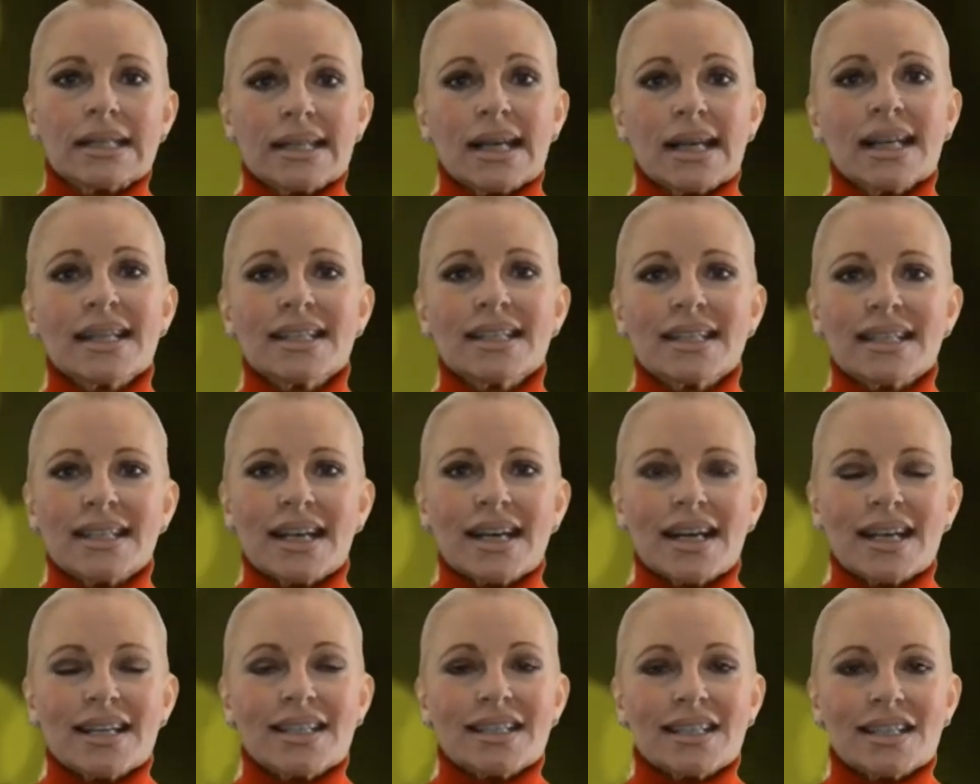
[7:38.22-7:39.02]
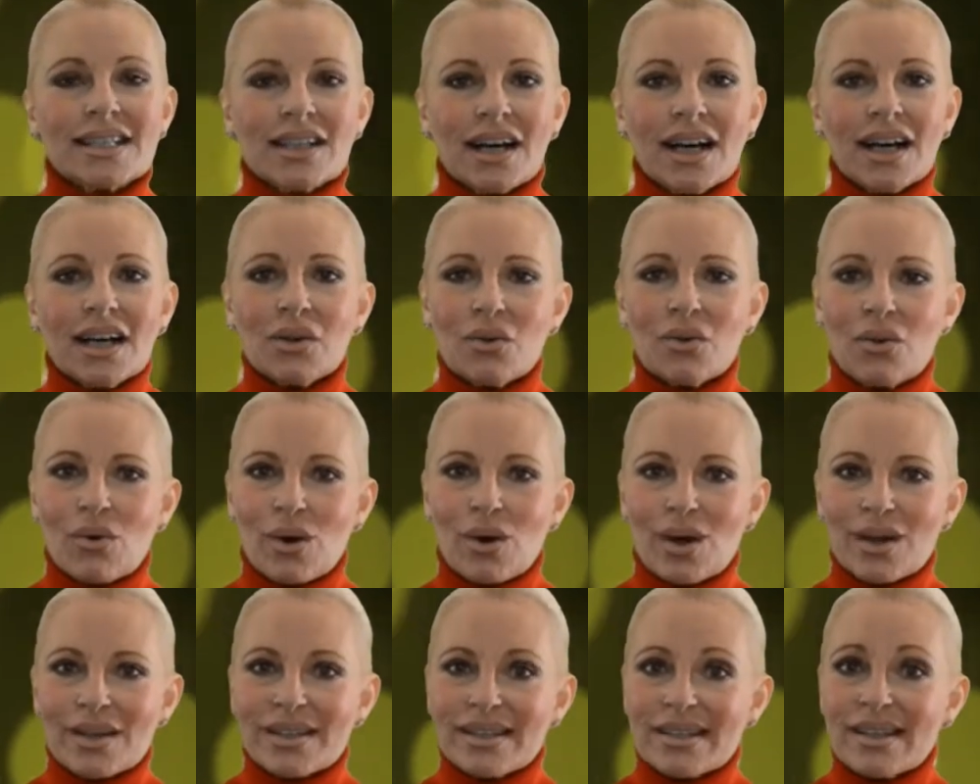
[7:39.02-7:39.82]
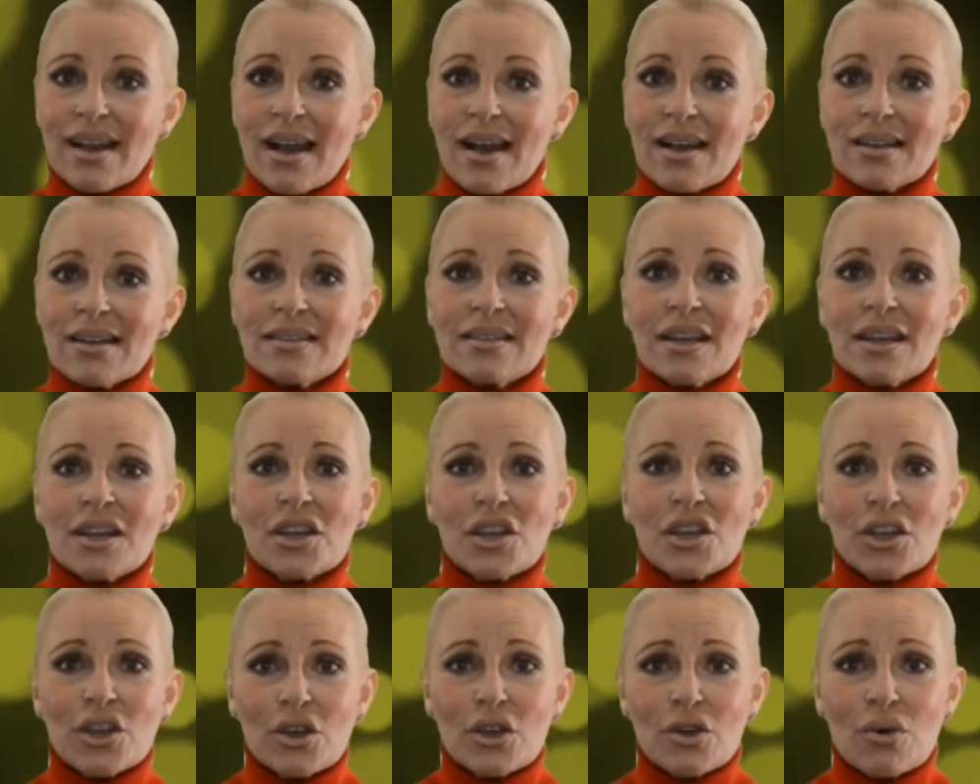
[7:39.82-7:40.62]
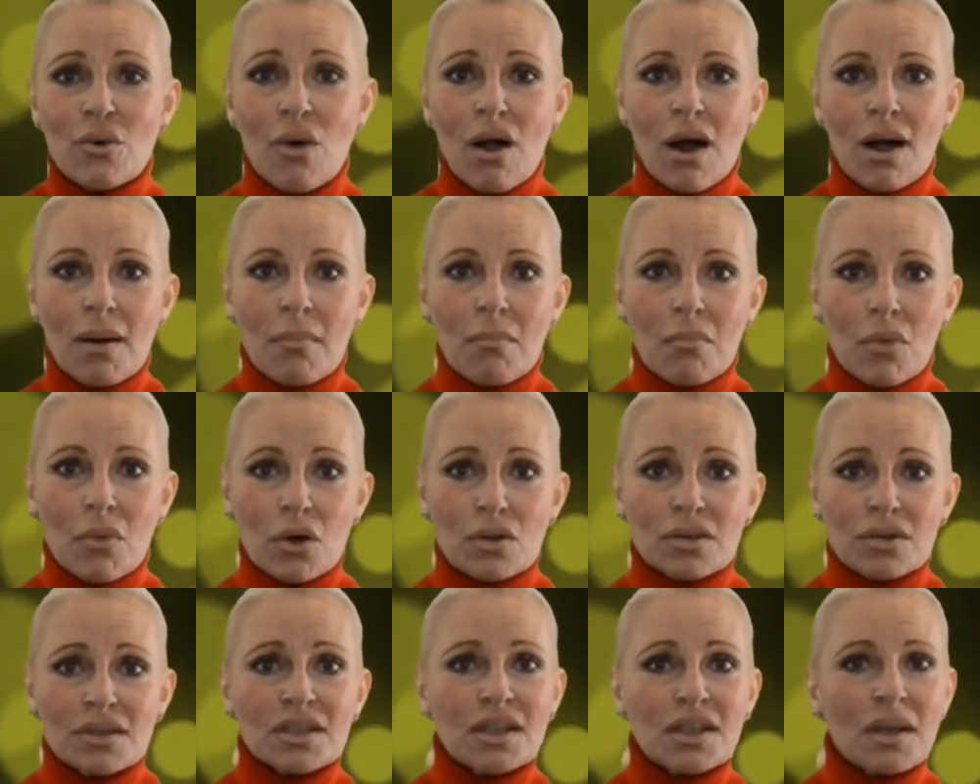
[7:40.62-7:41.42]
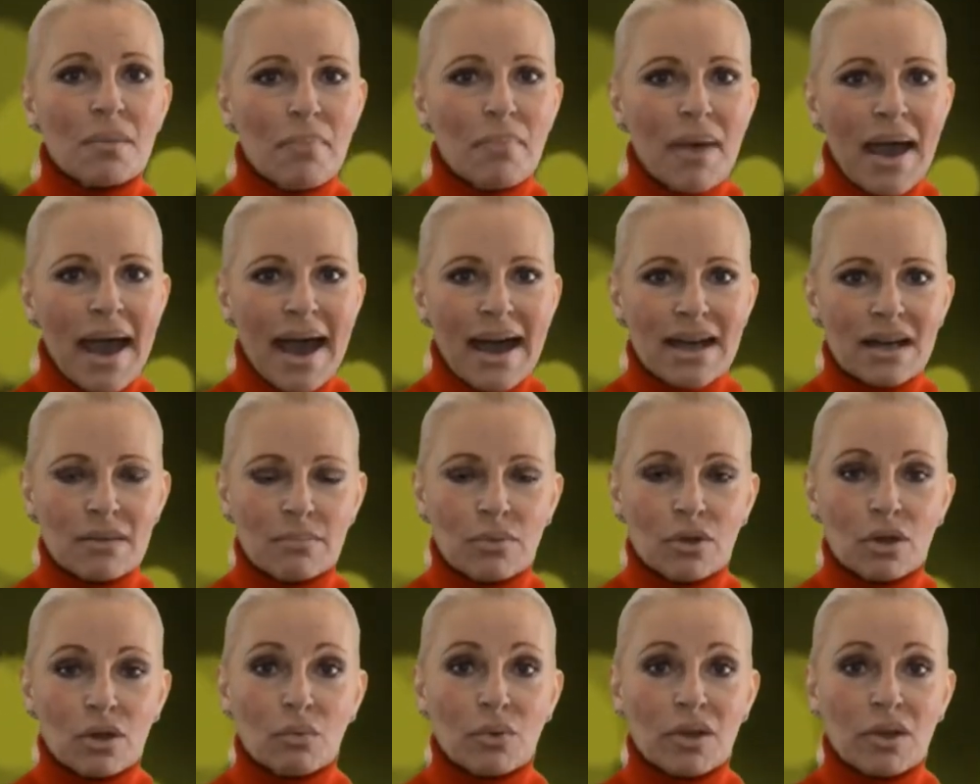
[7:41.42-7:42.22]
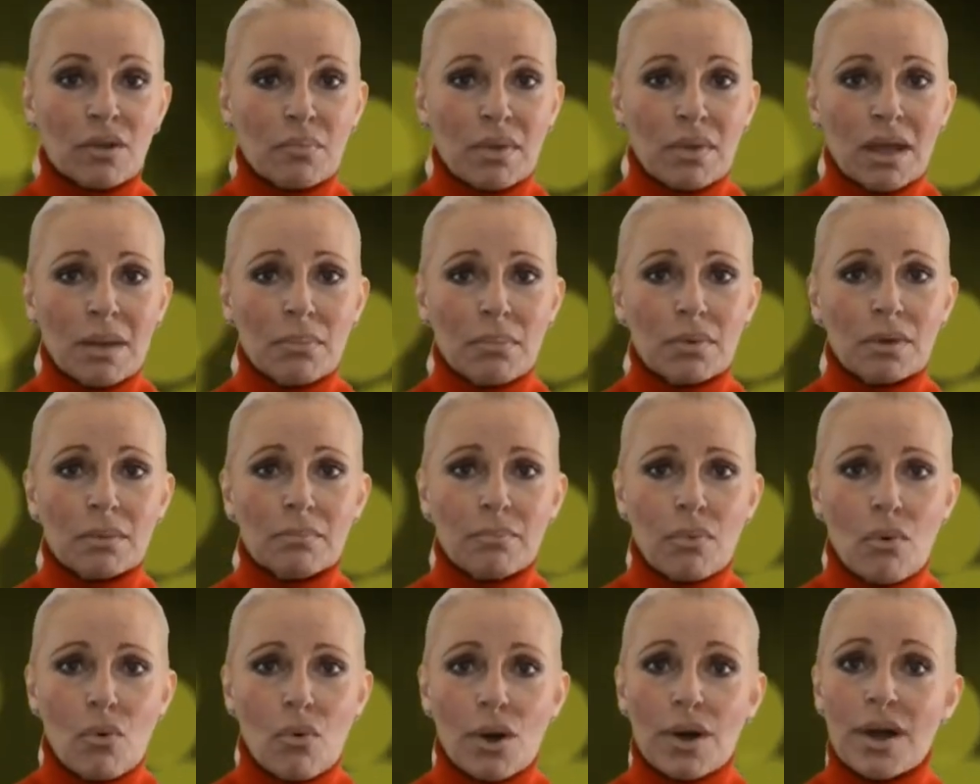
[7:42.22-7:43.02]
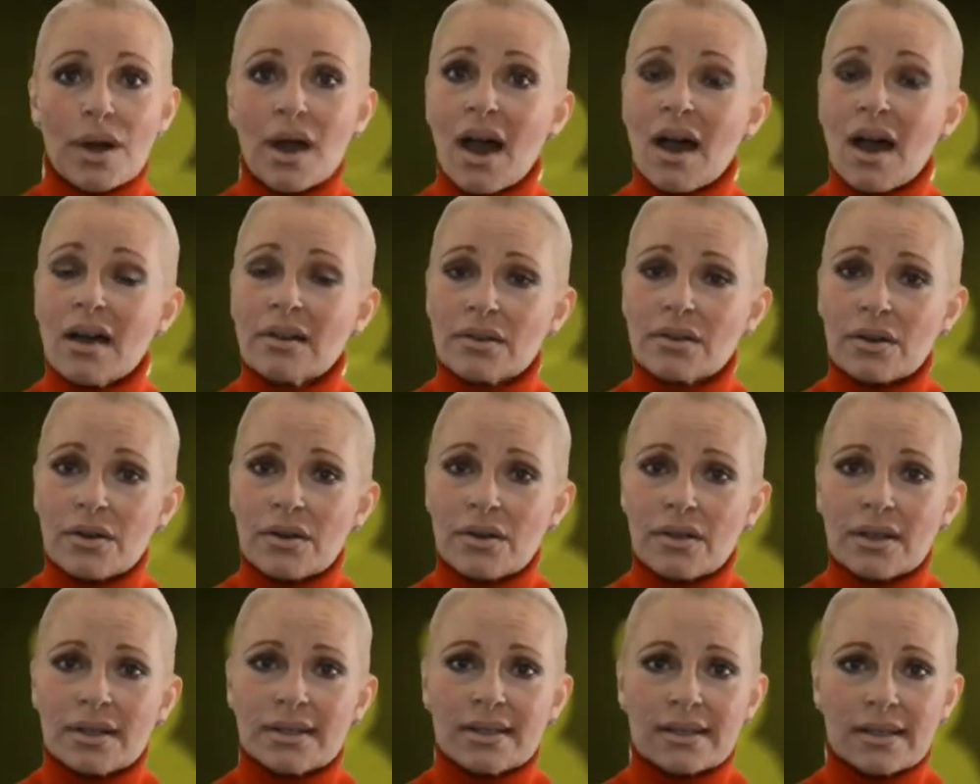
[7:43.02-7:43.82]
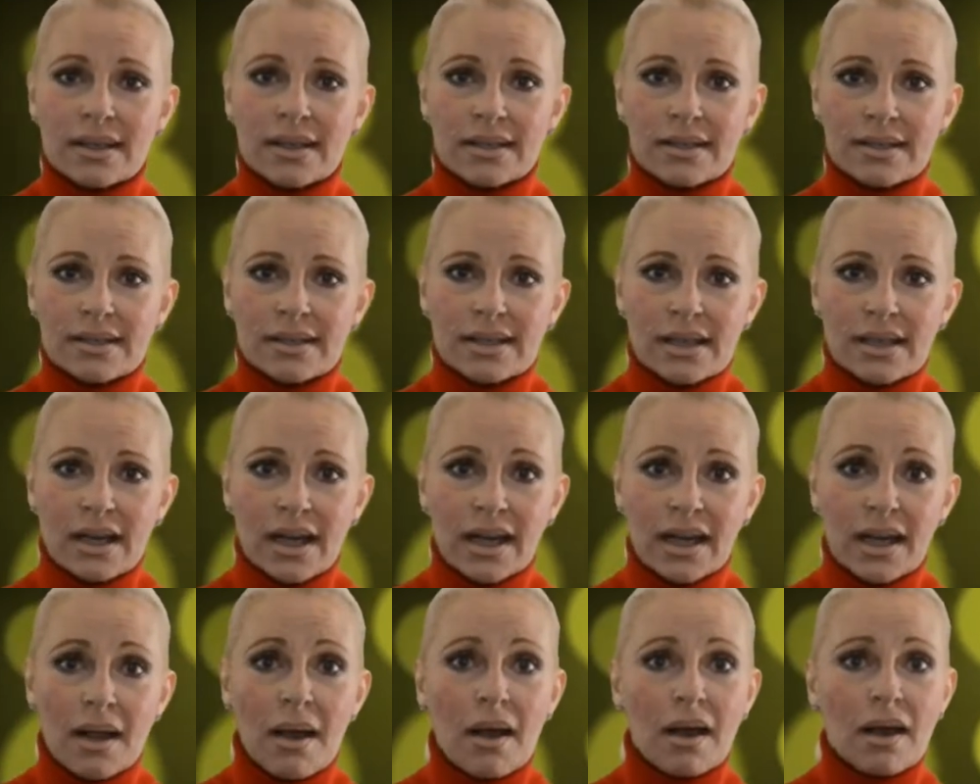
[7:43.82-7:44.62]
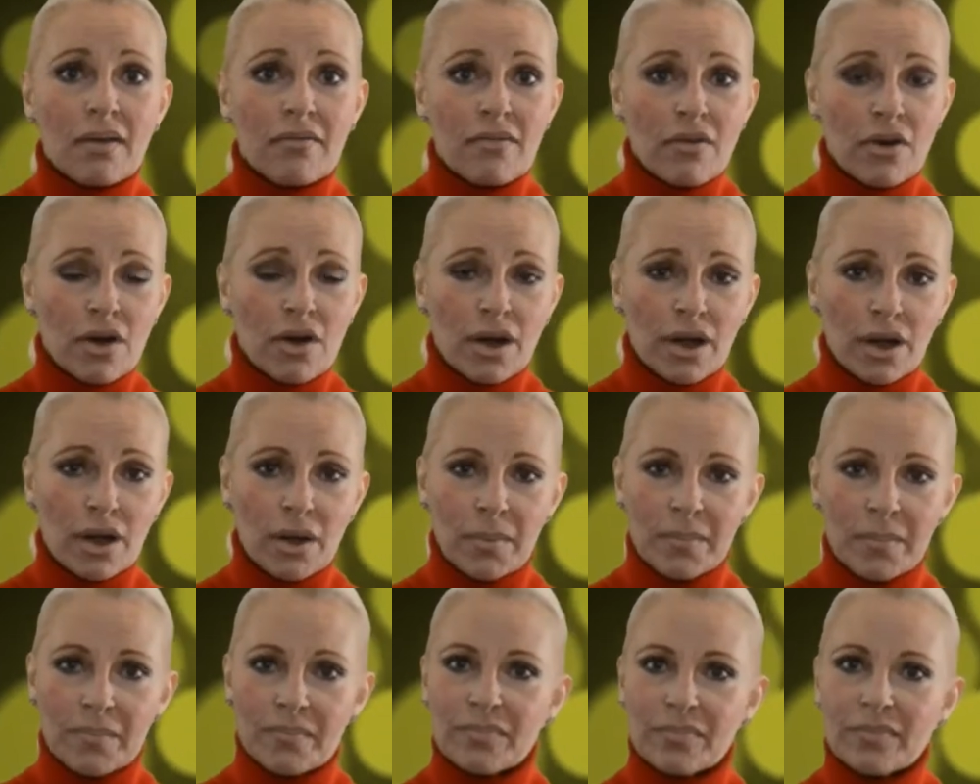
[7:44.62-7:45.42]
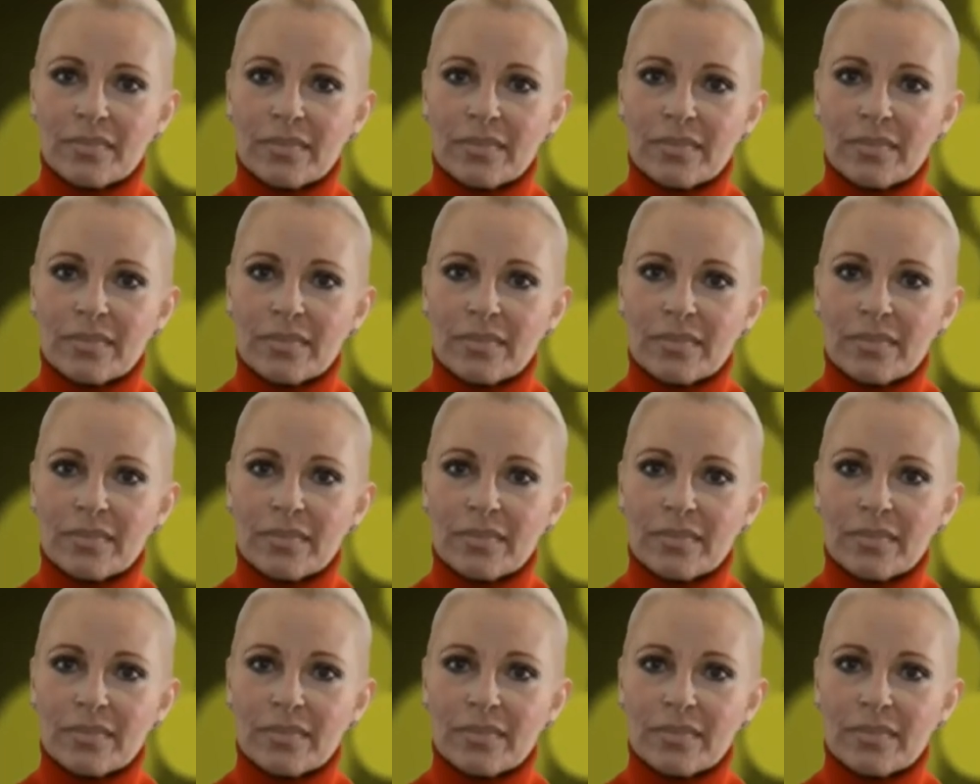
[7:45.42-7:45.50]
SunSigns.org says that you are most compatible with people born under the sun sign Virgo.